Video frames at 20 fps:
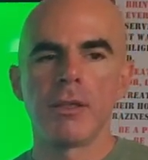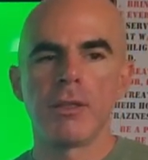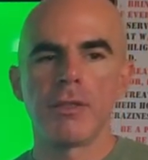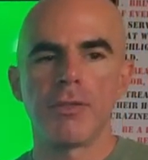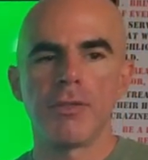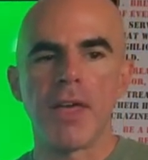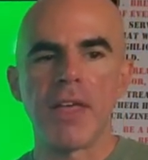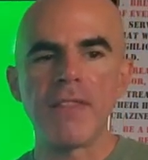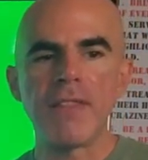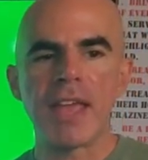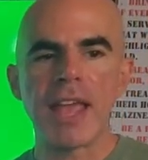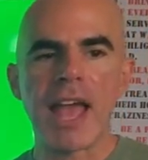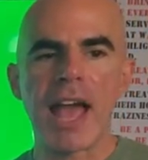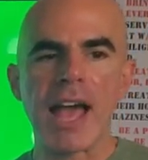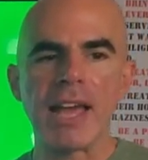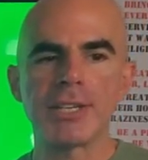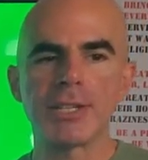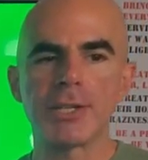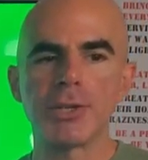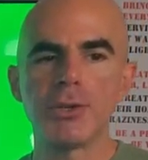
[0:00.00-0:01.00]
Then they
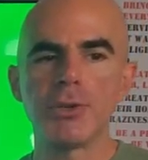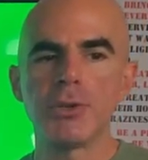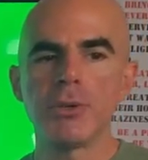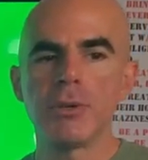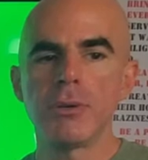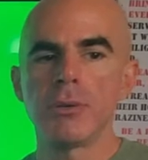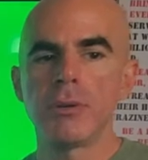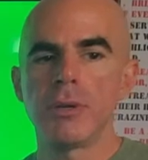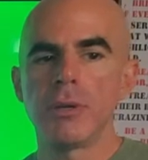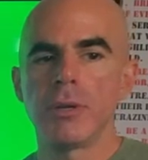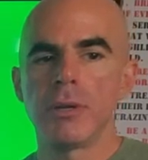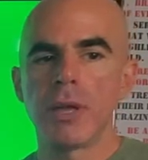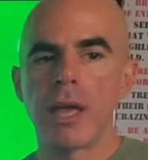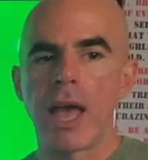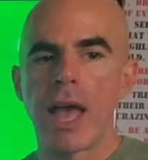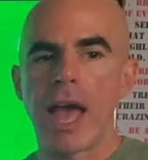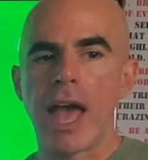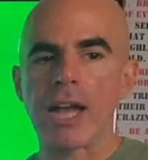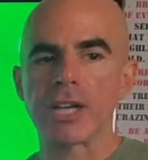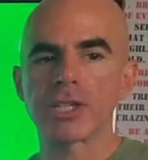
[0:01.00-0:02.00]
had to
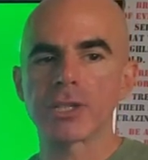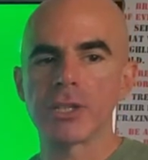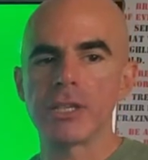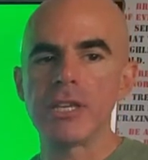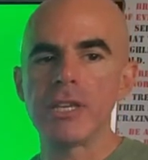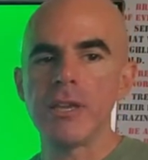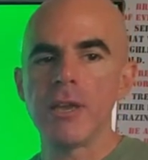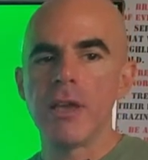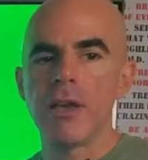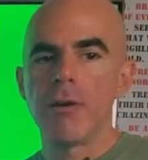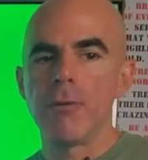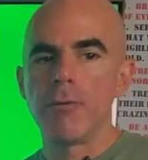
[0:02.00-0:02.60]
actually